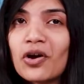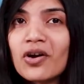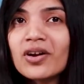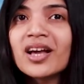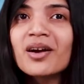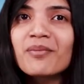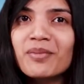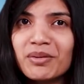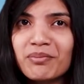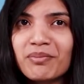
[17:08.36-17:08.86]
you're
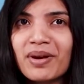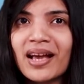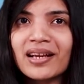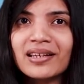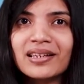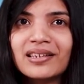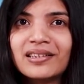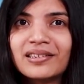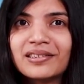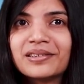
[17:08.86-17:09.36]
coming
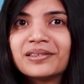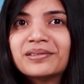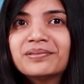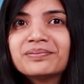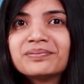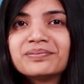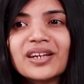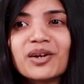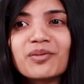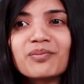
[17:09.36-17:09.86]
back here,
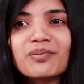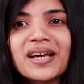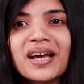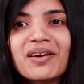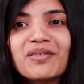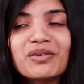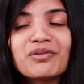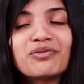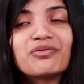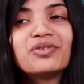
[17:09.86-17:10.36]
um,
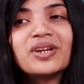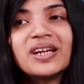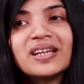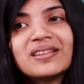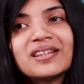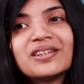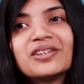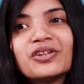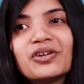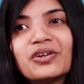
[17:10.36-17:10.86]
having
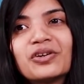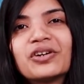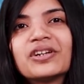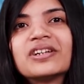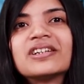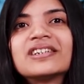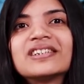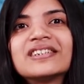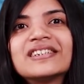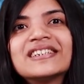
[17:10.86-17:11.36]
faith that you're
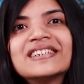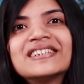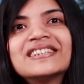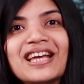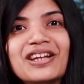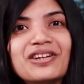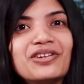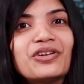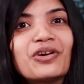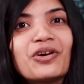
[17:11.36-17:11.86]
gonna
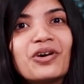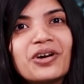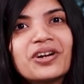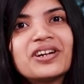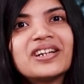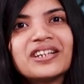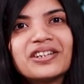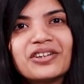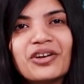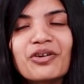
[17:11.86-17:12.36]

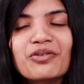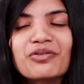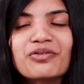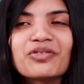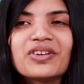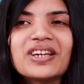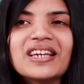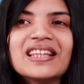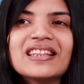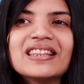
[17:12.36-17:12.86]
endure in your
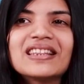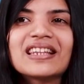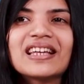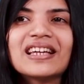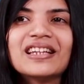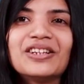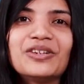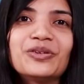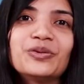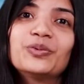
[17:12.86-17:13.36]
faith
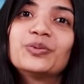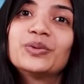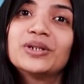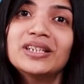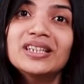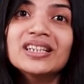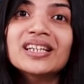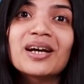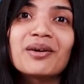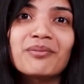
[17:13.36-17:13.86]
and you
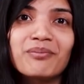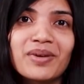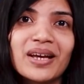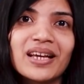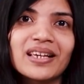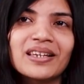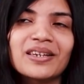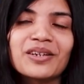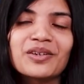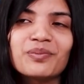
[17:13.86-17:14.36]
will come
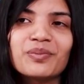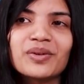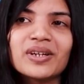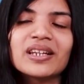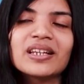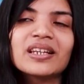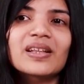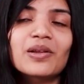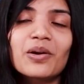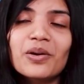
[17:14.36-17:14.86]
back here.
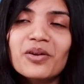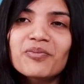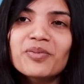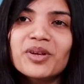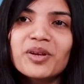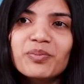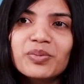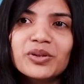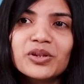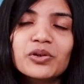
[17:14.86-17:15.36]
But a lot of
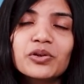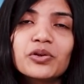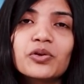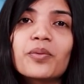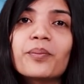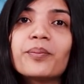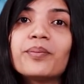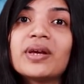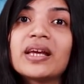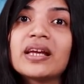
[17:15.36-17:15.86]
people you
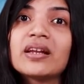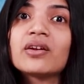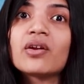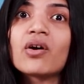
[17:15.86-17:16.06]
know may